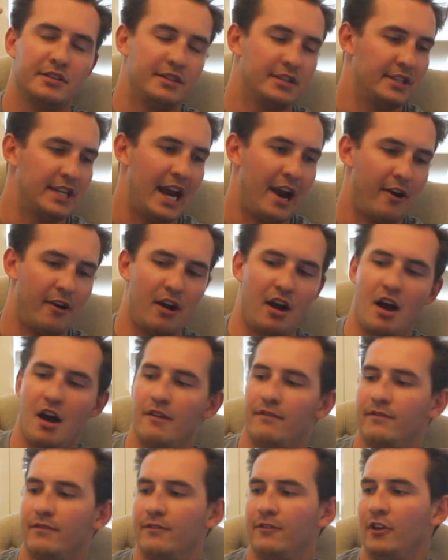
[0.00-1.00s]
tear it
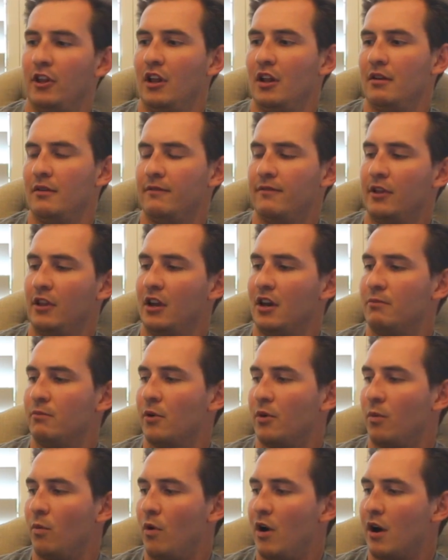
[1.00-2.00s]
off, fill it up
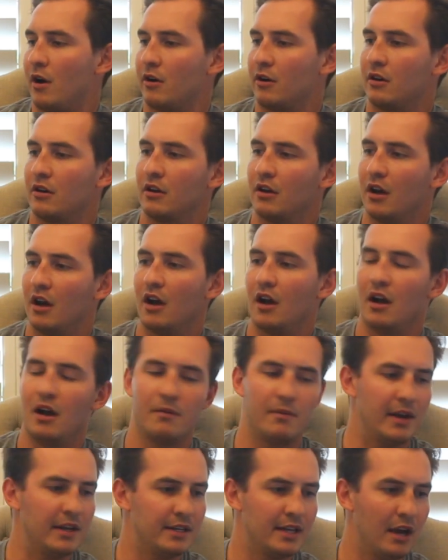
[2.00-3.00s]
with water.
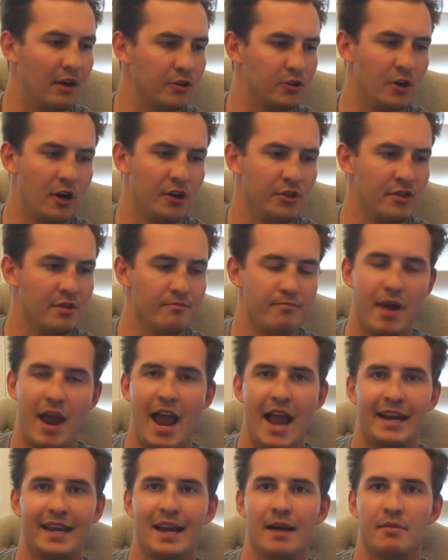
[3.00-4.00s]
It tells you on the
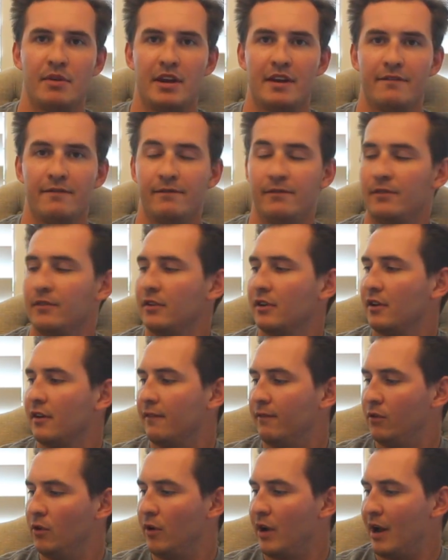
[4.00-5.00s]
back how many
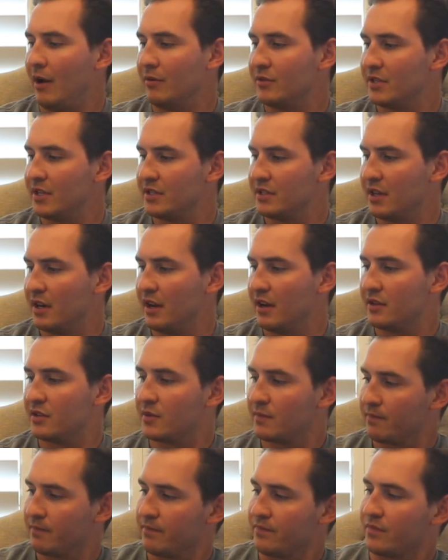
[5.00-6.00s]
fluid ounces it
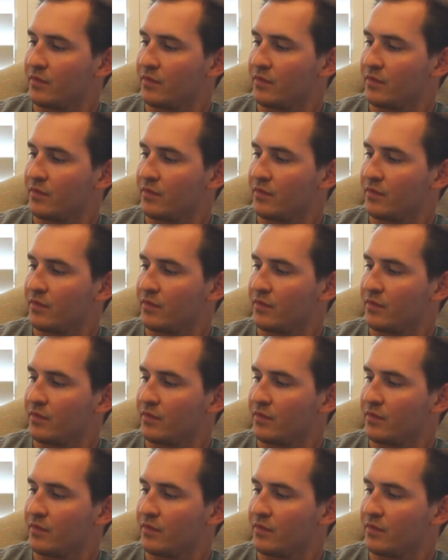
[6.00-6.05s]
is.